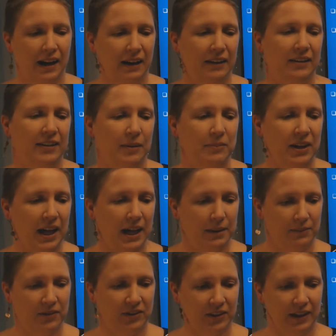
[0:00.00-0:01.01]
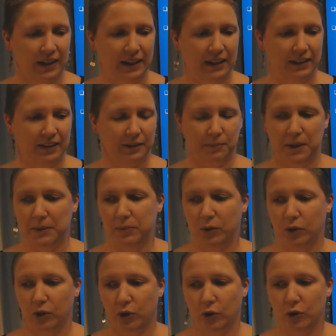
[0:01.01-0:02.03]
Sometimes it's people
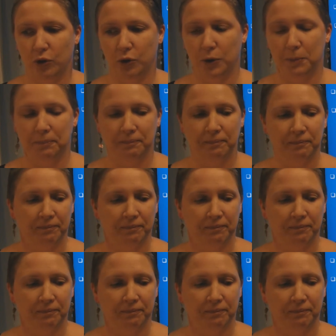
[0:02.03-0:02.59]
who